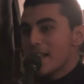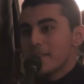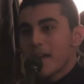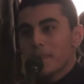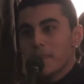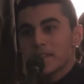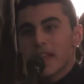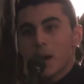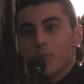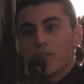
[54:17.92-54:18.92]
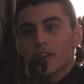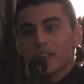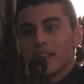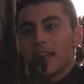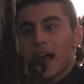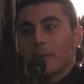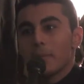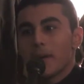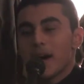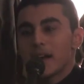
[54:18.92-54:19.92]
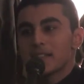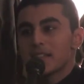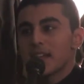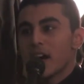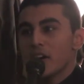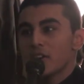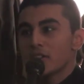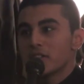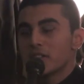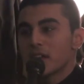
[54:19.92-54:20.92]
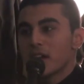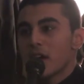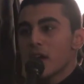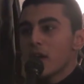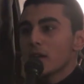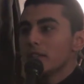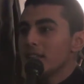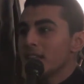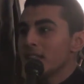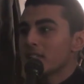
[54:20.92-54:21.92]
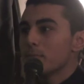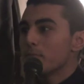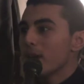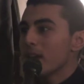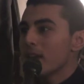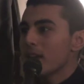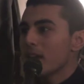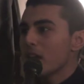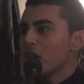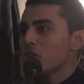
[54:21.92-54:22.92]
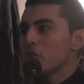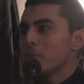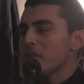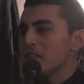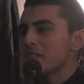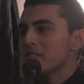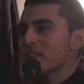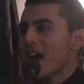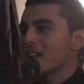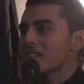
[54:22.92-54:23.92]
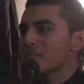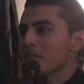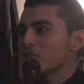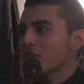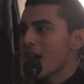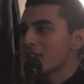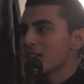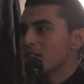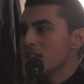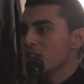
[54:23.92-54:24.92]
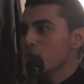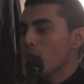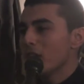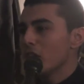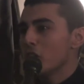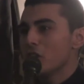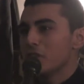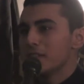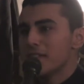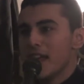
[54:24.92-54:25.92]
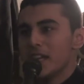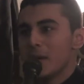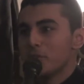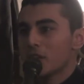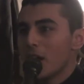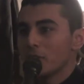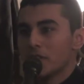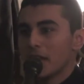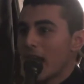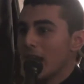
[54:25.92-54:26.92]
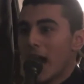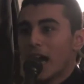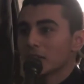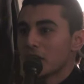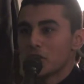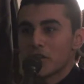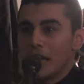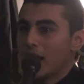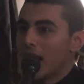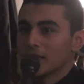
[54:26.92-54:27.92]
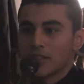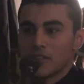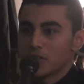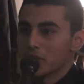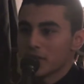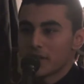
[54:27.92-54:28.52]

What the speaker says: That this Abu Fadl al-Abbas's heart didn't break into pieces as much as it did when he heard Zainab shouting, "Al-Atash, Al-Atash."